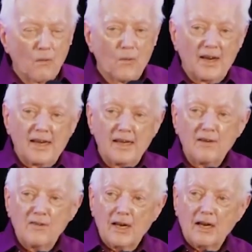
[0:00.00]
When the
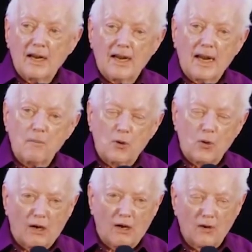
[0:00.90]
evening came
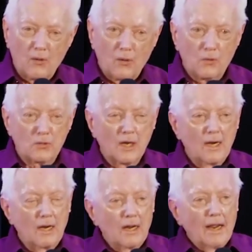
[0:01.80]
to a close,